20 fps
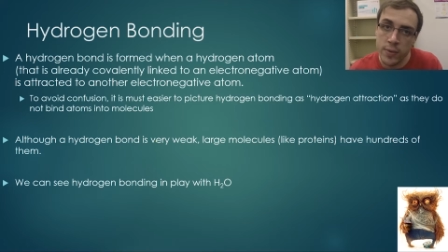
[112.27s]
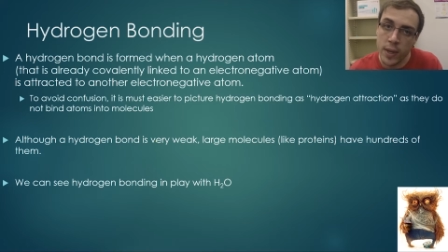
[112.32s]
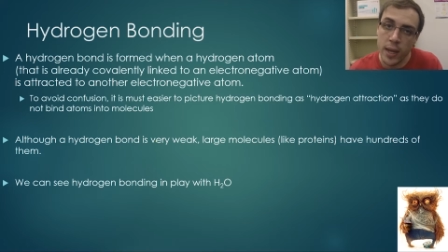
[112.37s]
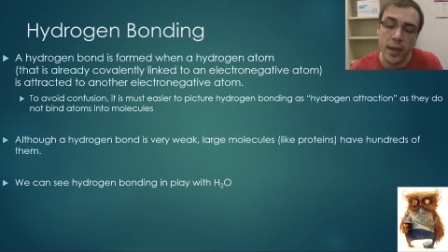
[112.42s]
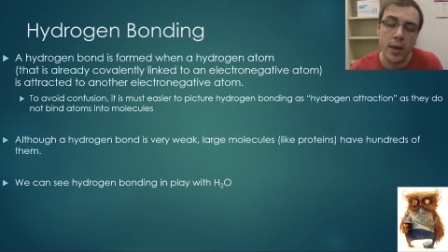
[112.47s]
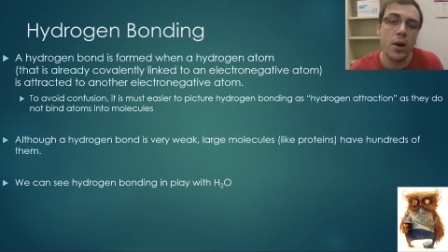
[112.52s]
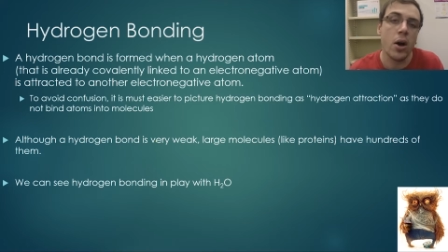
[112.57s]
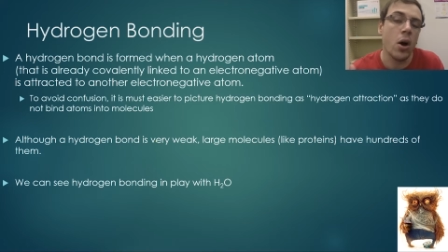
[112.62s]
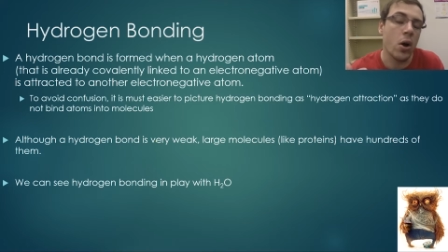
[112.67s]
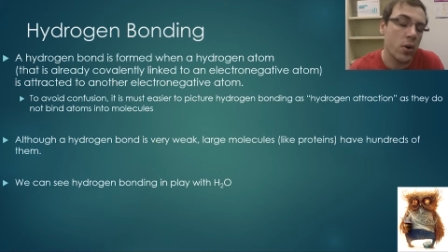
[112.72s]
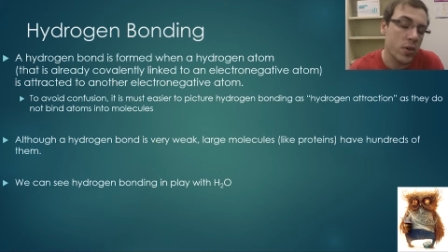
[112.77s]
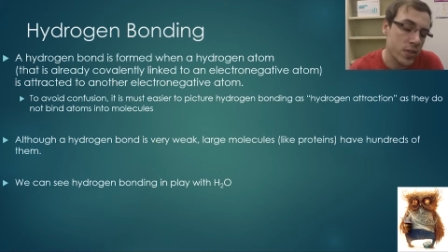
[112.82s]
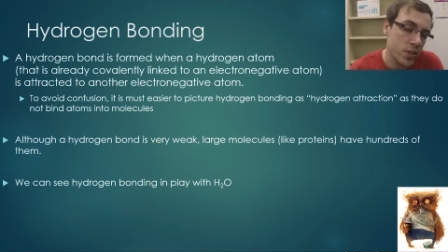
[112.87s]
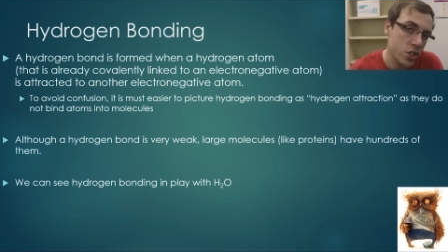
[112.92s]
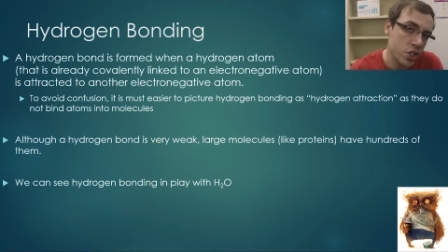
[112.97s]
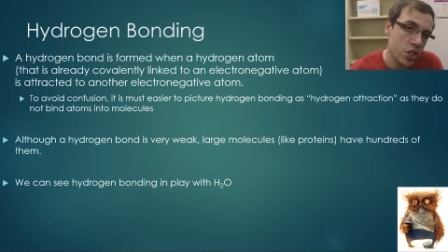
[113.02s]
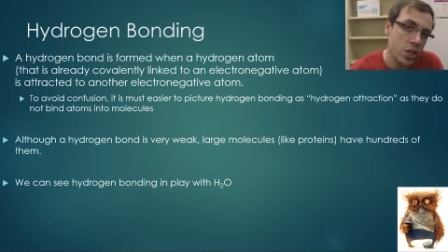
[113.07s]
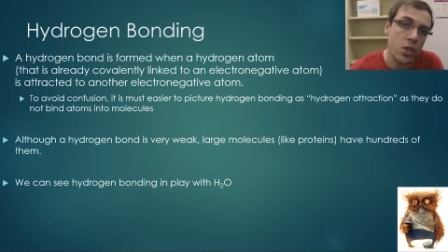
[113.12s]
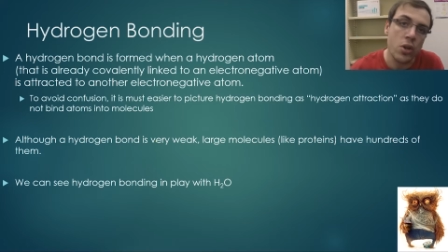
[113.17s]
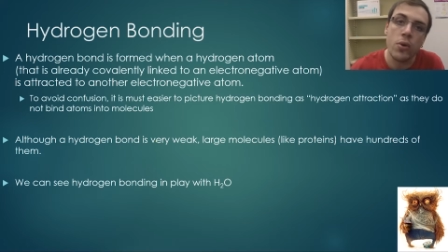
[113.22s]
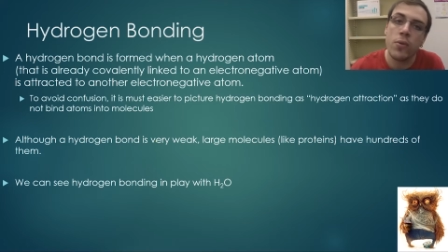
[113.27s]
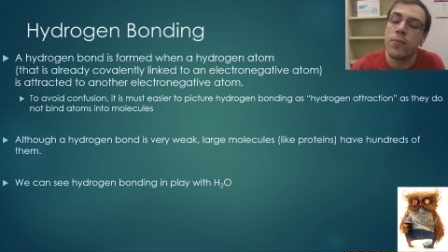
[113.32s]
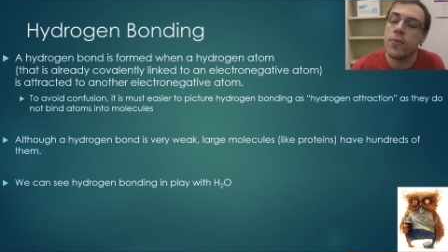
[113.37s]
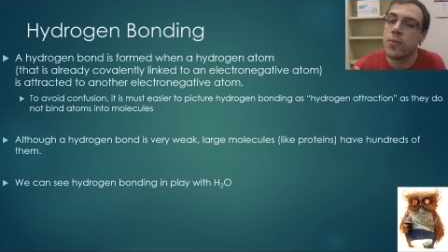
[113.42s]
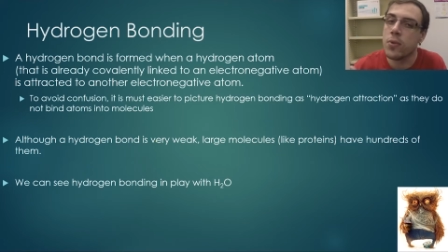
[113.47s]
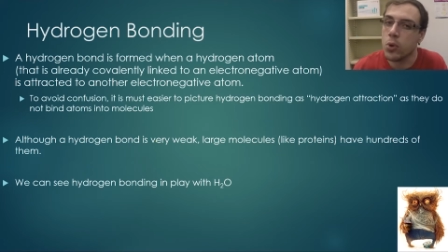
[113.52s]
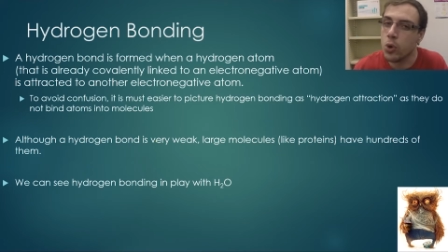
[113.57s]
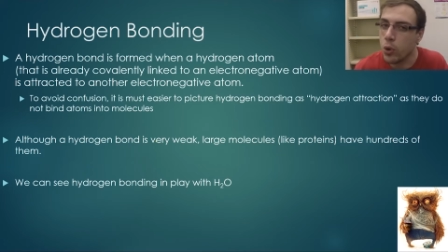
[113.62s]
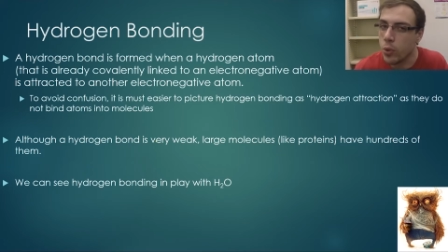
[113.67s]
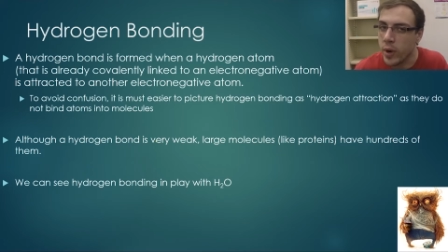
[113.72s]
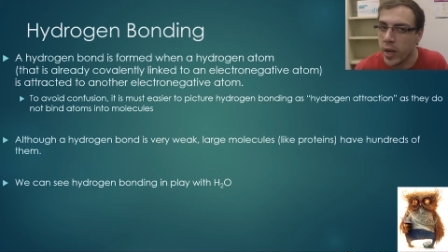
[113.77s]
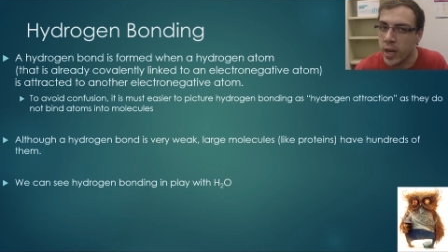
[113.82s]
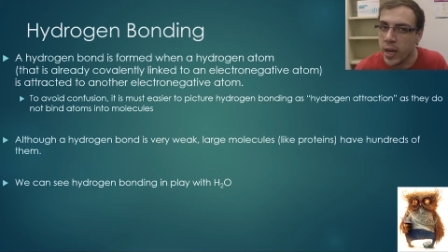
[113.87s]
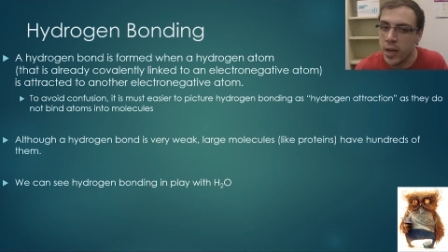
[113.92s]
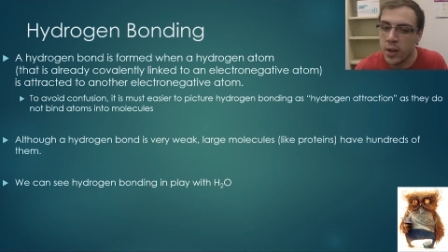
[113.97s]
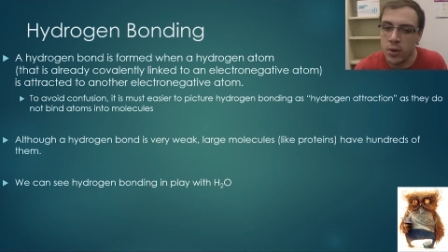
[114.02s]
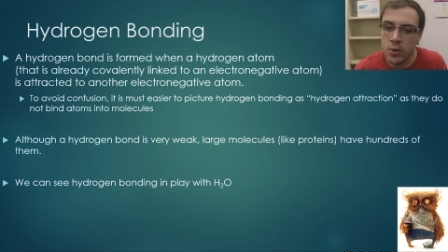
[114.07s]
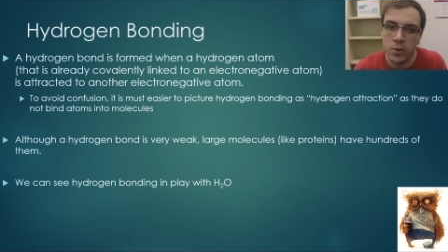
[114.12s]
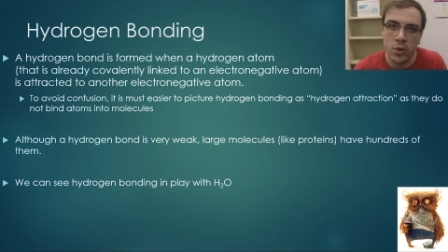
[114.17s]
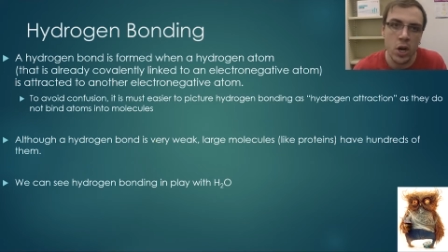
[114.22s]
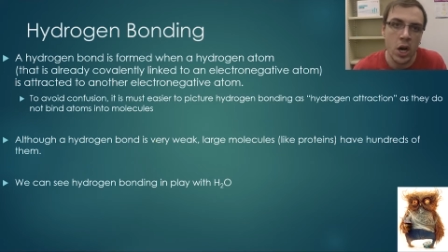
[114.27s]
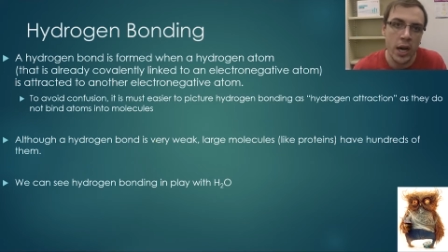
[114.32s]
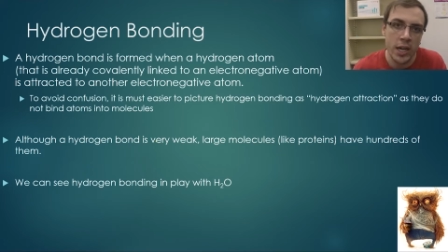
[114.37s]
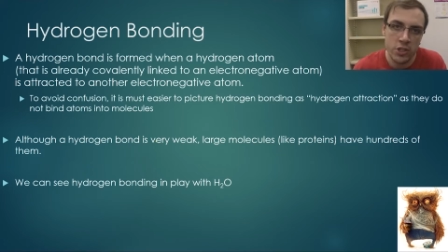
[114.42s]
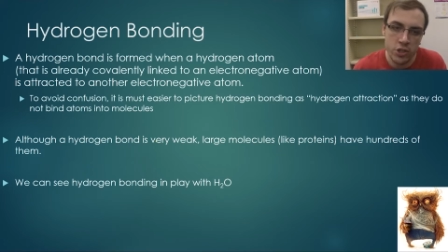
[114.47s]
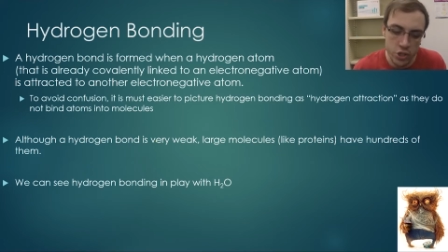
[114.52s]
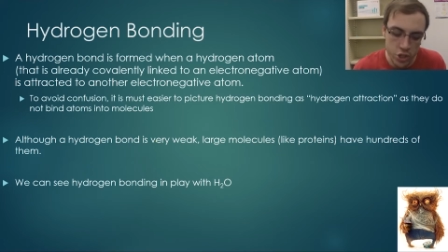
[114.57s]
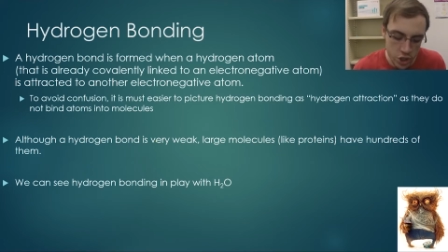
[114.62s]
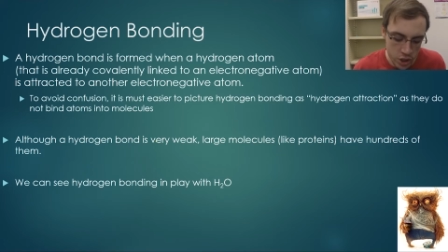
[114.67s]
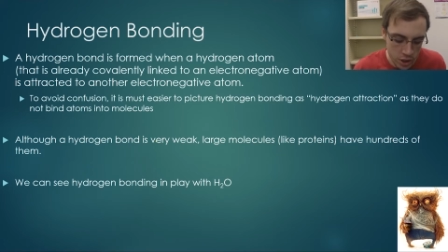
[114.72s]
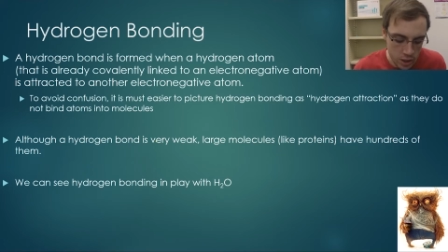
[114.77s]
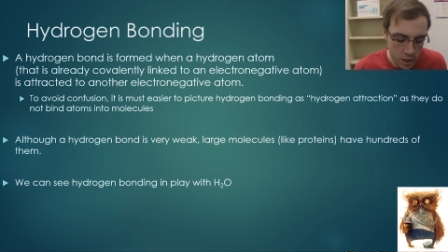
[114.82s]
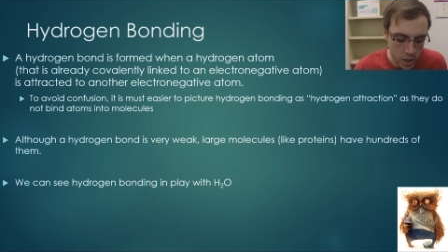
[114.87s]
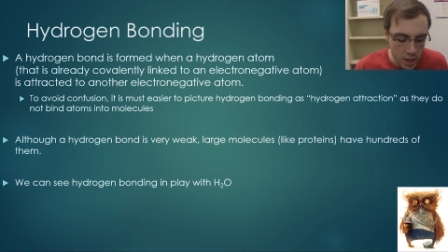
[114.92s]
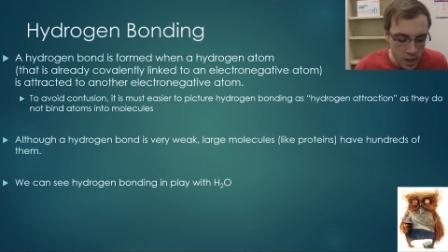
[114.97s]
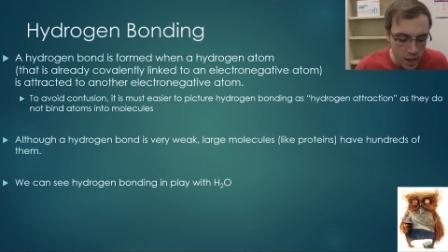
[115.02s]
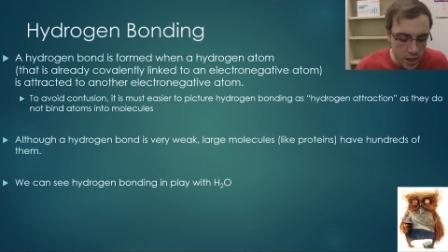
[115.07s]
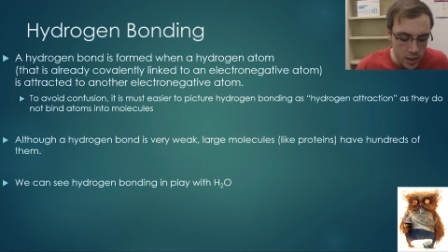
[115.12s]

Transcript: like oxygen or fluorine or nitrogen,